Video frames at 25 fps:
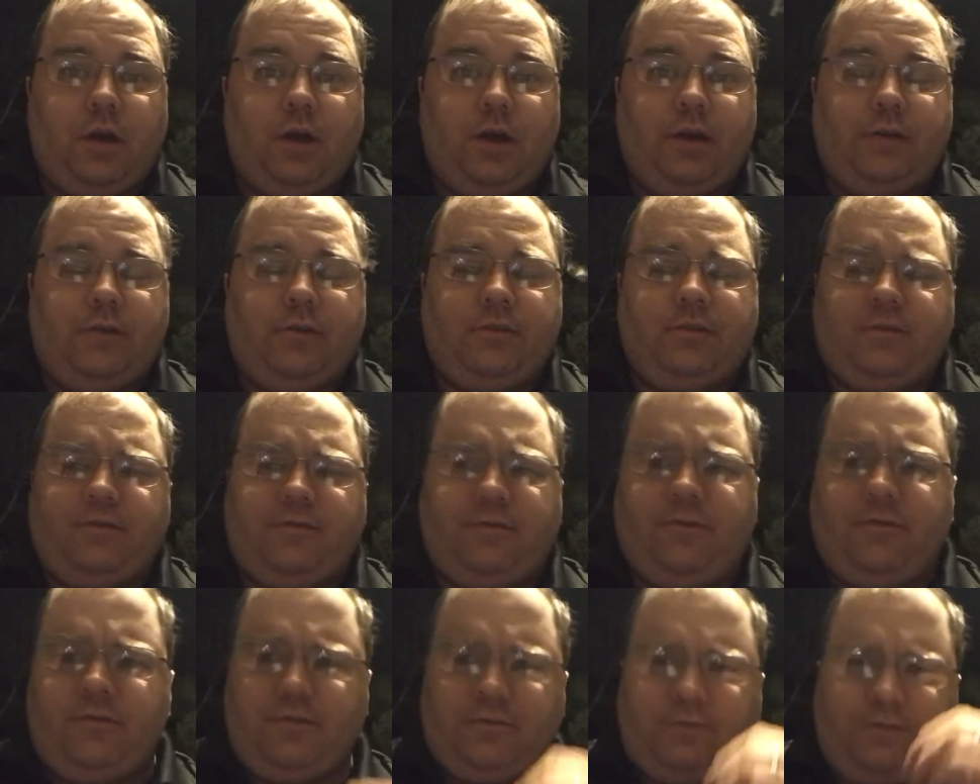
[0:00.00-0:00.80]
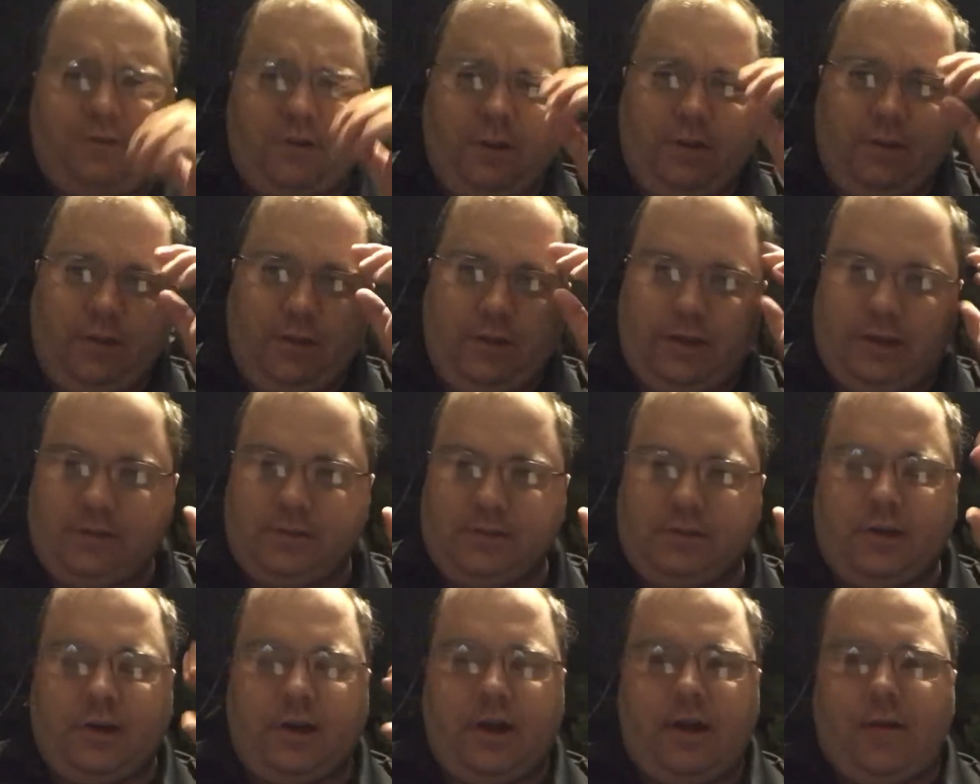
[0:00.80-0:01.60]
The funny thing
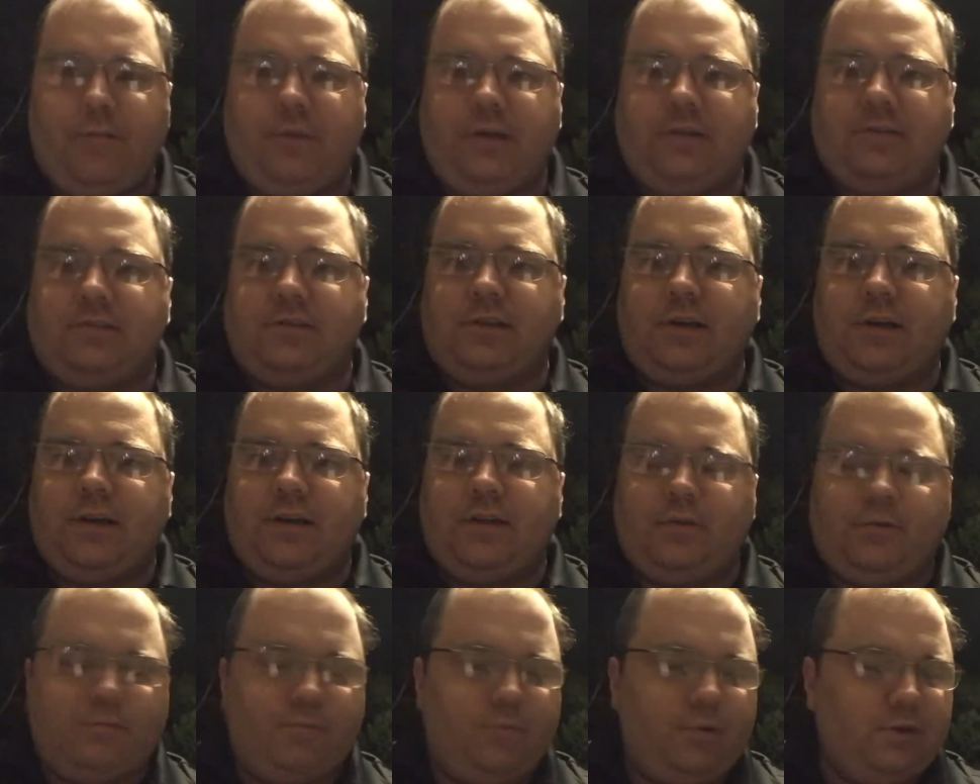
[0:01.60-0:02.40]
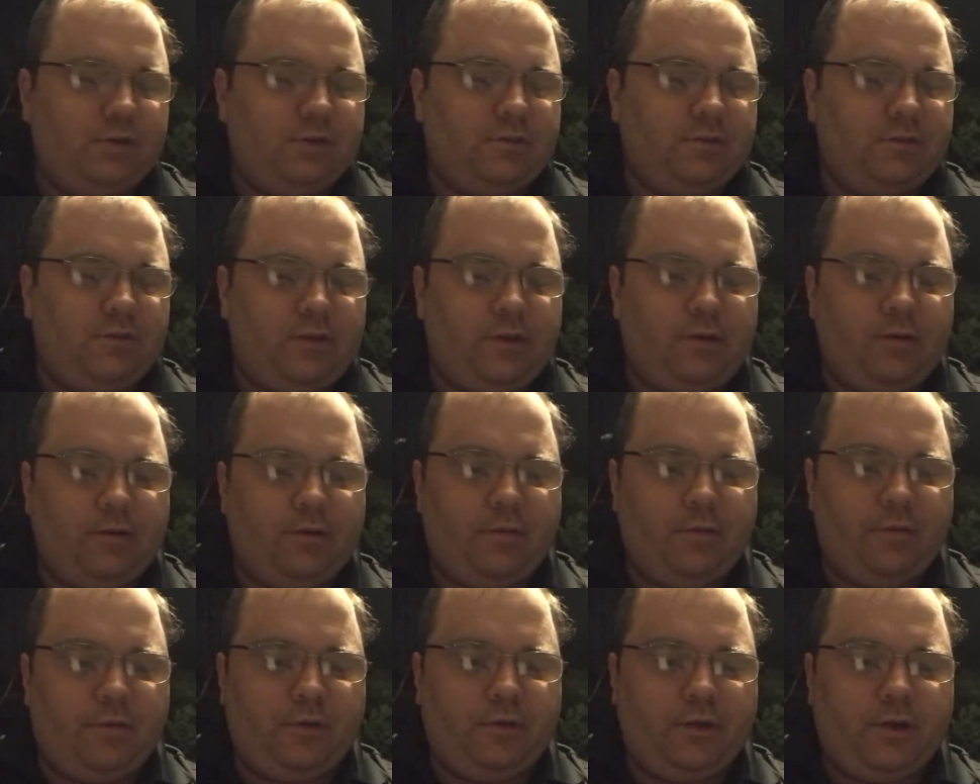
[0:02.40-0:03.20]
is, sorry, I'm outside and there are bugs flying
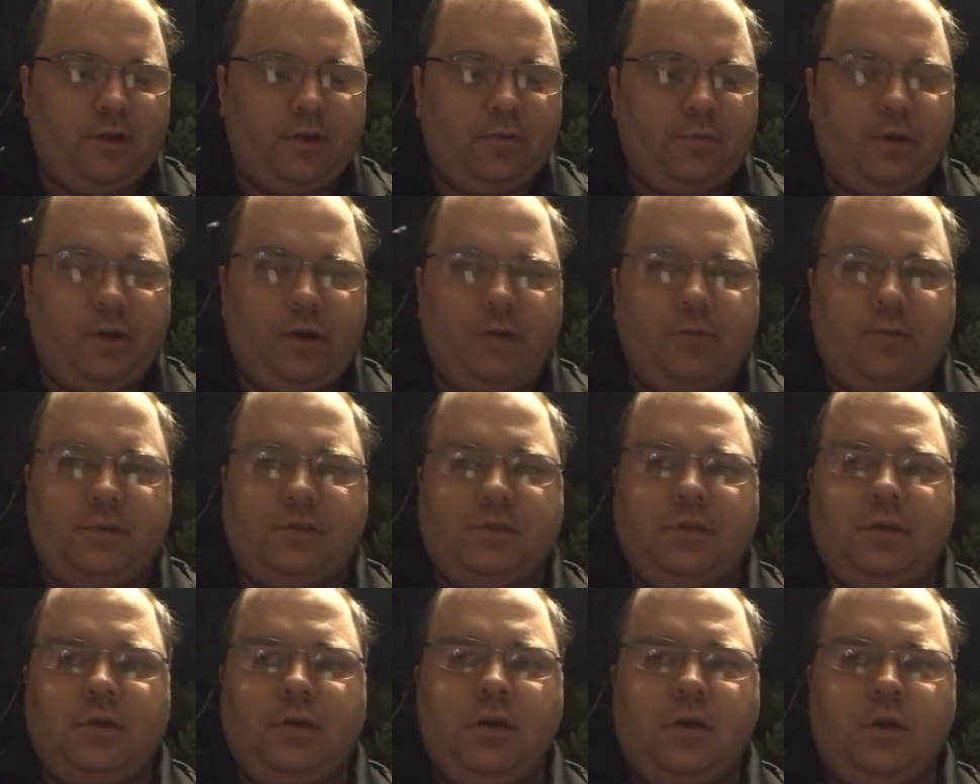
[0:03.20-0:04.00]
around me right now, but anyways,